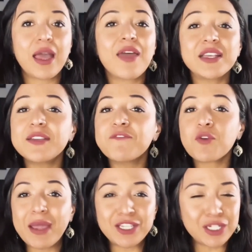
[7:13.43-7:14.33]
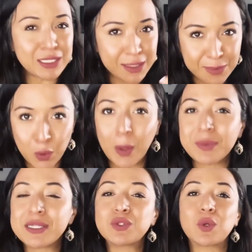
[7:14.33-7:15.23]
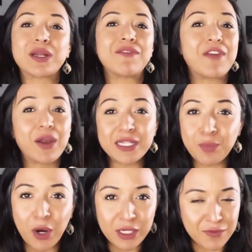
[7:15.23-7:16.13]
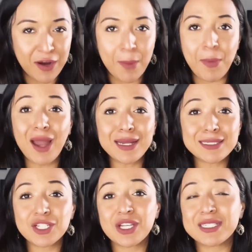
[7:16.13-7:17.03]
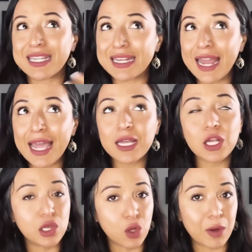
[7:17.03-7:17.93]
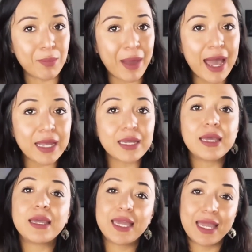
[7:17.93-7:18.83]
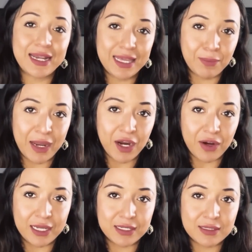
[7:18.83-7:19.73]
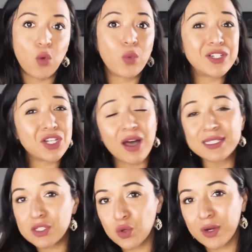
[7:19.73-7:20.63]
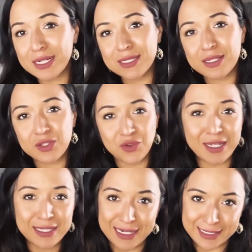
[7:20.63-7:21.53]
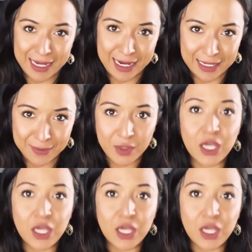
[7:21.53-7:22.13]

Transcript: This information is absorbed and stored in various parts of our body, such as the neck, lower back, and hip areas, which causes soreness, stress, and anxiety.